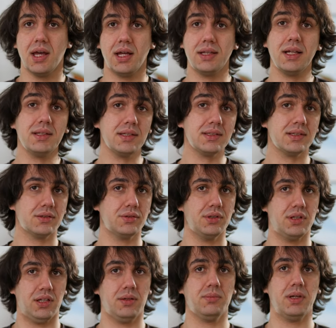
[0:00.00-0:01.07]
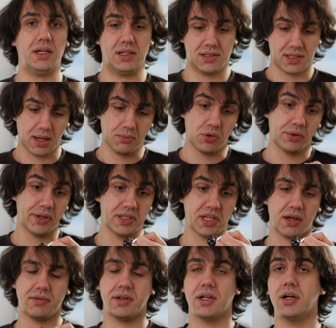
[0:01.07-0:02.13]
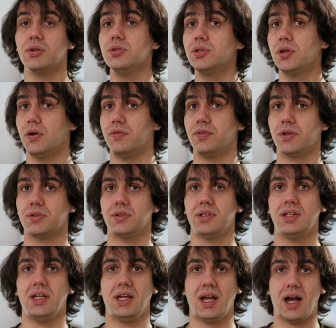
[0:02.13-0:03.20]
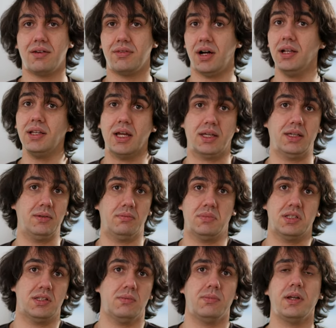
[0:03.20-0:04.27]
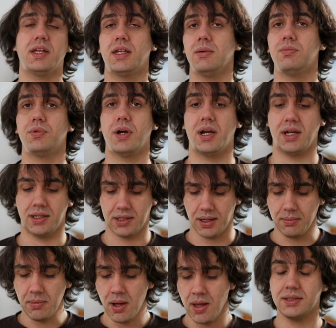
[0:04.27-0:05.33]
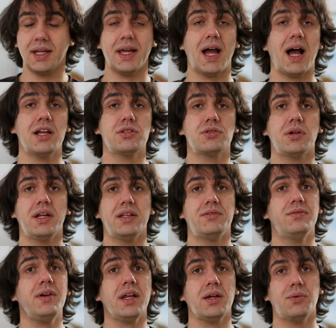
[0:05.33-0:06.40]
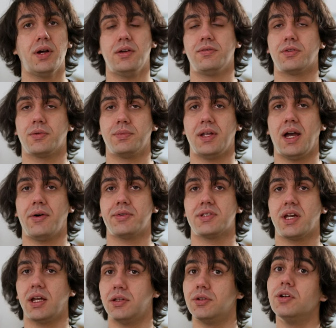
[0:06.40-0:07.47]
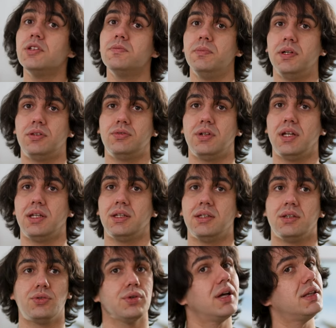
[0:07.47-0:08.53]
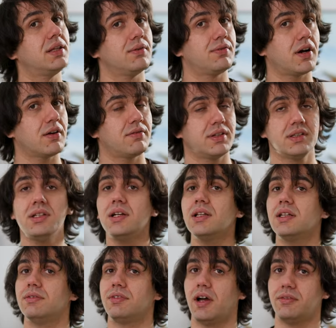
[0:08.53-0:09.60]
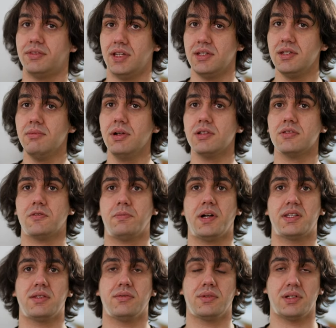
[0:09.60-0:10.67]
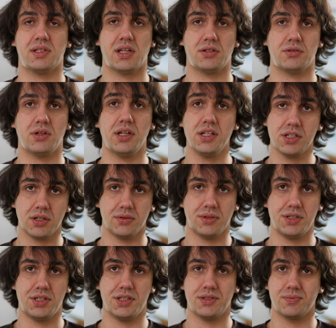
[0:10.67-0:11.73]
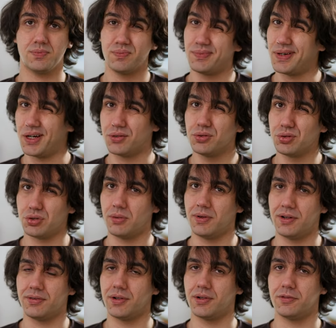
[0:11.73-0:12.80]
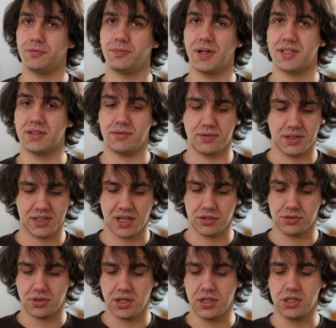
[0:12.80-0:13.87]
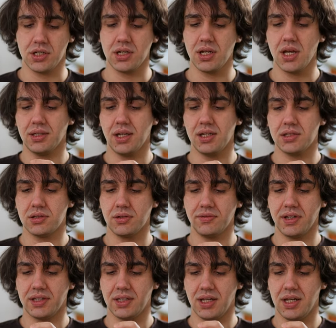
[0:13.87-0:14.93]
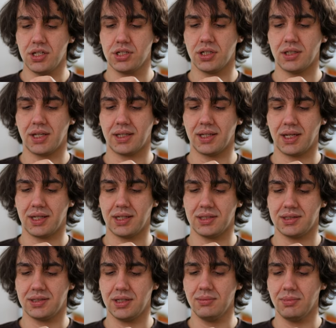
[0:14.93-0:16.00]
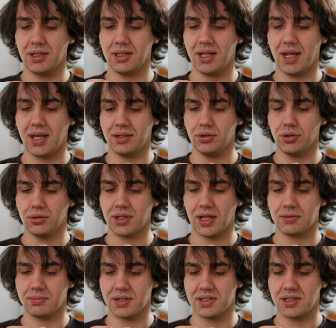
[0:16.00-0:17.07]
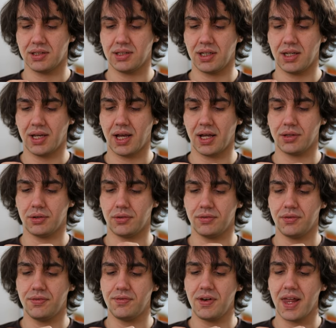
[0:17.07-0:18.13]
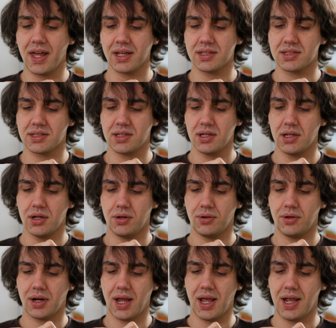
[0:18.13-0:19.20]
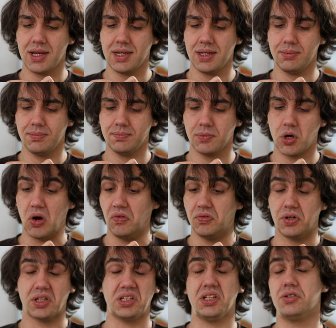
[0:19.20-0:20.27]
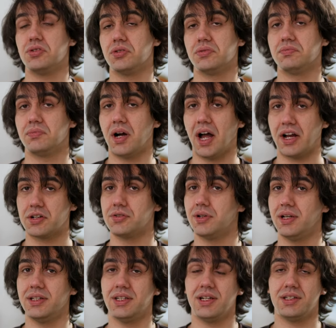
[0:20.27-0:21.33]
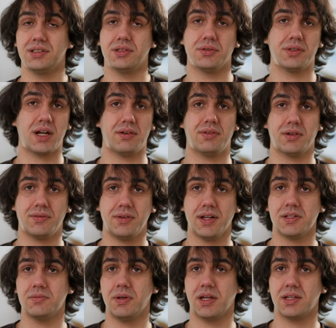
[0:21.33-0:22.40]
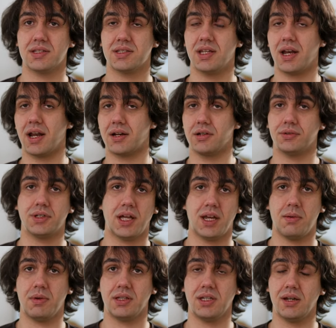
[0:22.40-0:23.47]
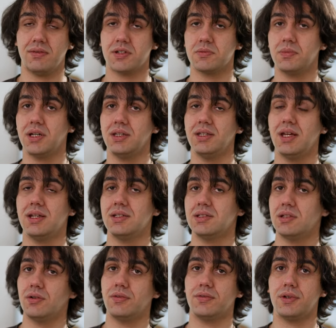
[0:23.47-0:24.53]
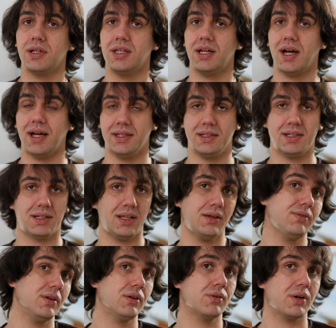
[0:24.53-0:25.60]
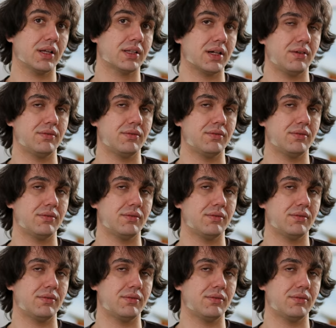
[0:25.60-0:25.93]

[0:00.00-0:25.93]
And that is a good thing, because I'm always having a good comfort with the Avant. I can simply keep wearing them. They isolate very well from the outside noise, between 25 and 35 decibels of passive noise isolation, which is a custom level of passive noise isolation. There is no ventilation that I can see, but they do not present any kind of flex or any comfort issue. Actually, there is no driver flex because there are no dynamic drivers, but there is no void either. They feel quite